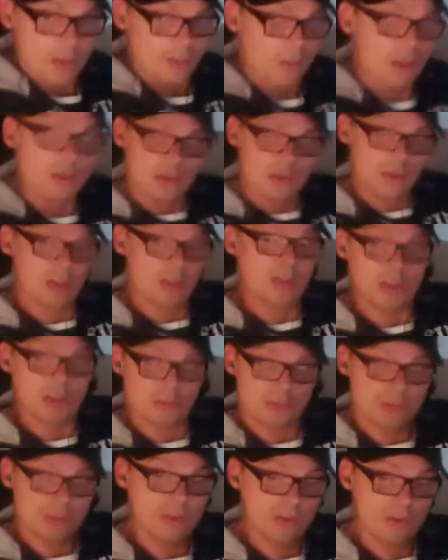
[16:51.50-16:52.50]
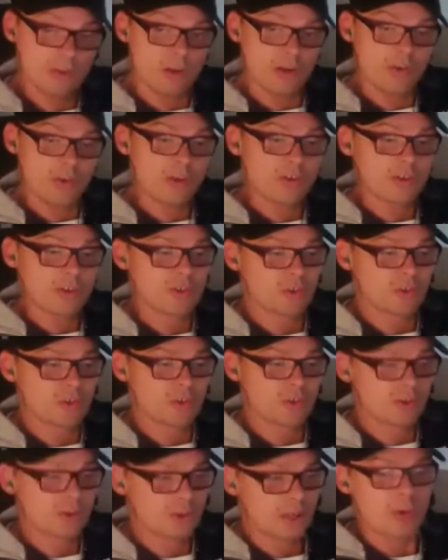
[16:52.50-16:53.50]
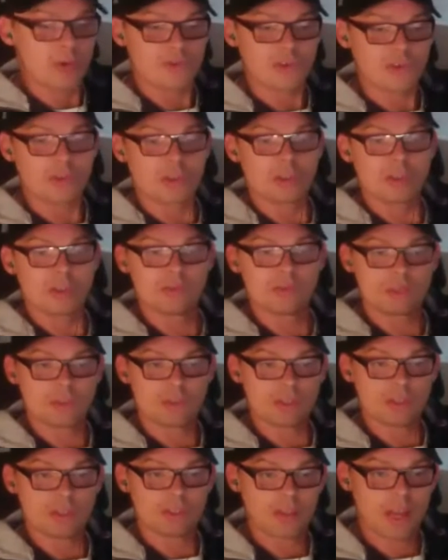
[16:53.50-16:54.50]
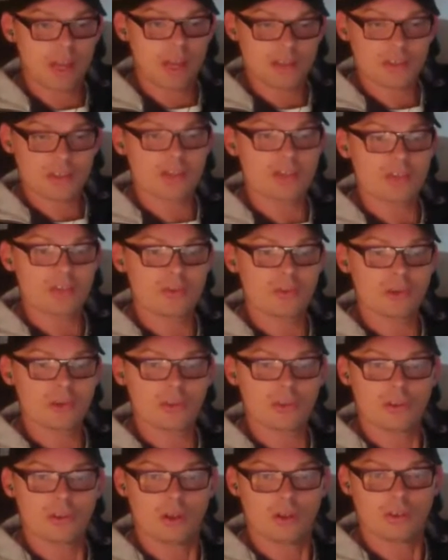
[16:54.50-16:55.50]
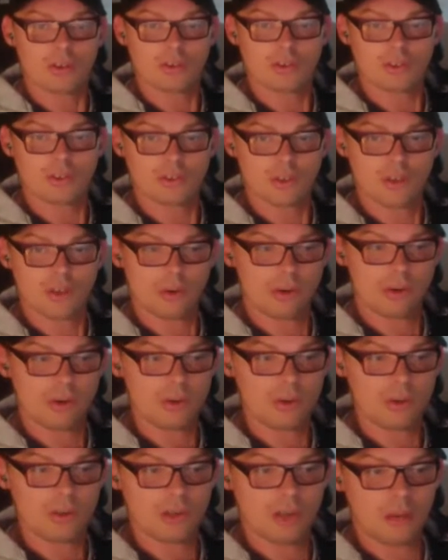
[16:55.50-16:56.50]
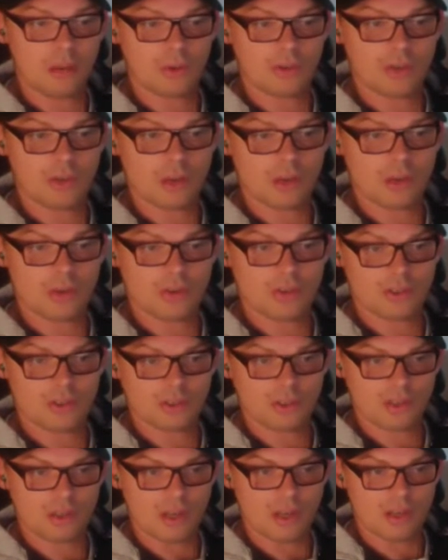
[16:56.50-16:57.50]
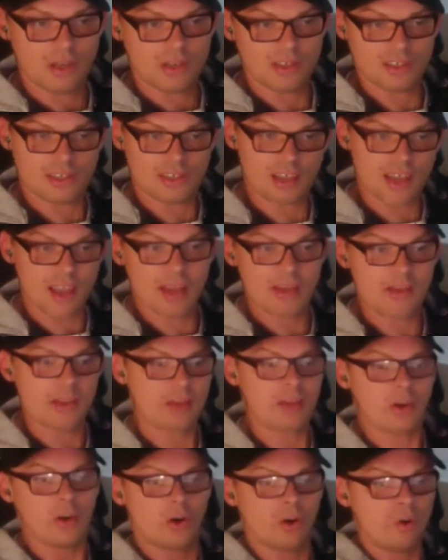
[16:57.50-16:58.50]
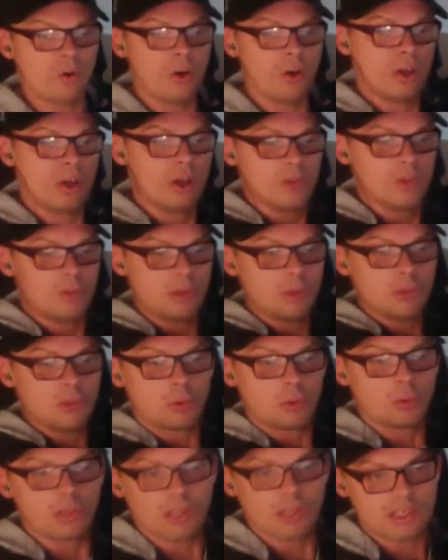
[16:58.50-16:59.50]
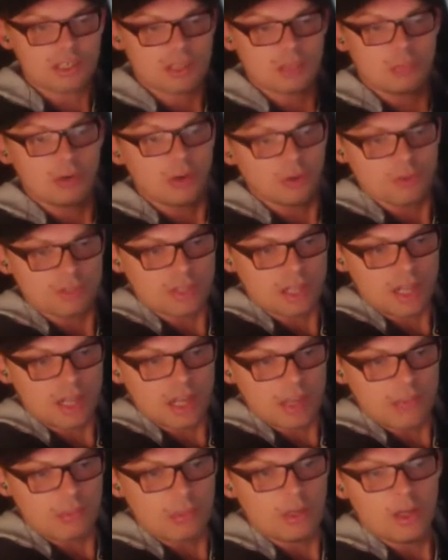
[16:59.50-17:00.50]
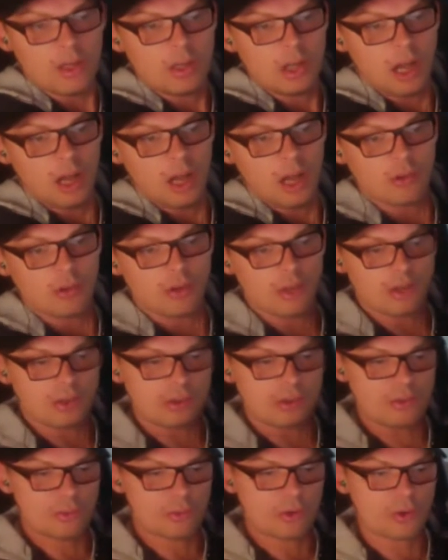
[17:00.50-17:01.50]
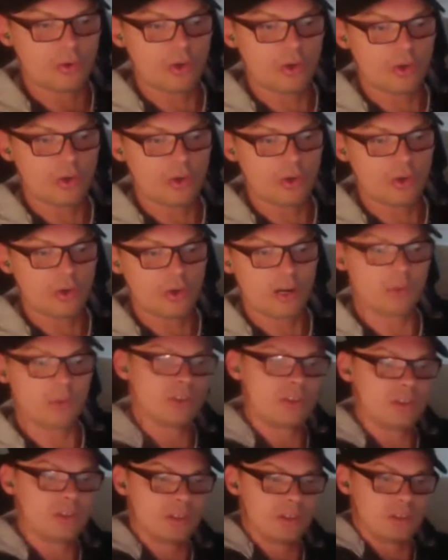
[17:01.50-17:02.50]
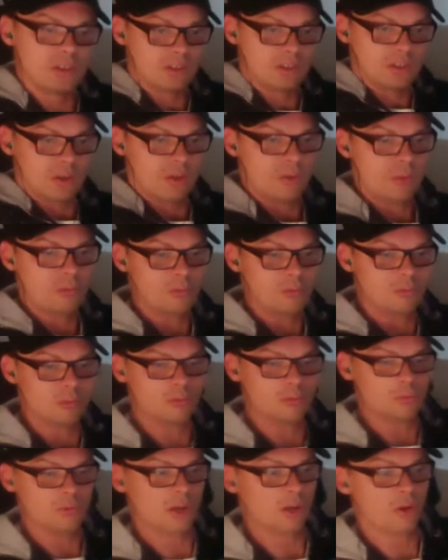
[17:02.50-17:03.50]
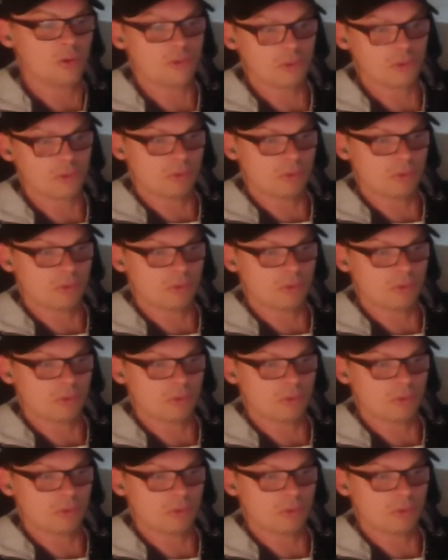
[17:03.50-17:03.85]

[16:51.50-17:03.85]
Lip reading: because, let me rest assured that I was very hesitant toward all this. I was kind of scared that people will expose that I'm not a good programmer. And also,